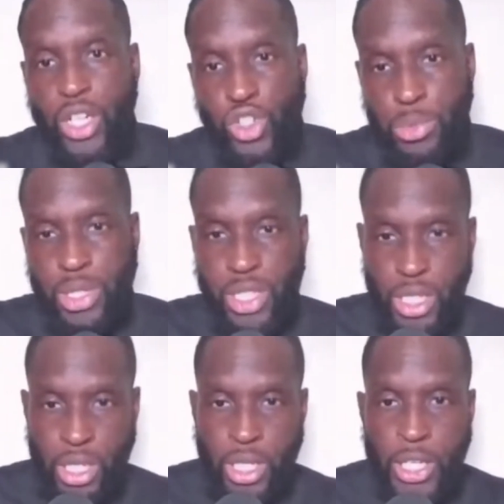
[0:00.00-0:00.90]
on
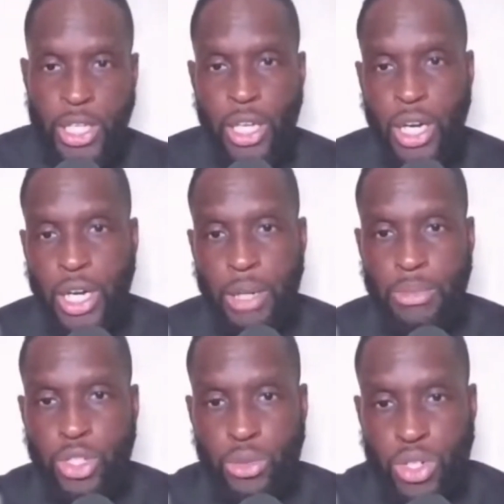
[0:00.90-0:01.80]
LGBTQ
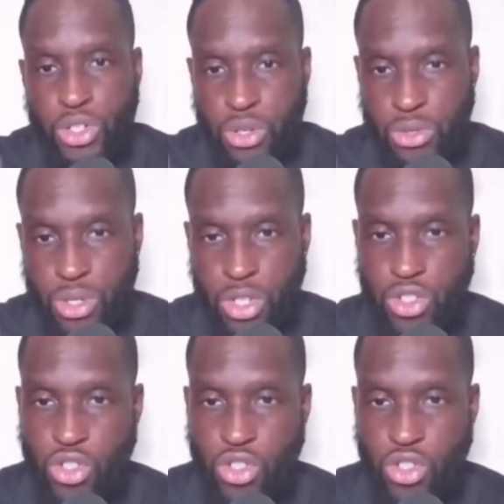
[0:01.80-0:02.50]
um, issues.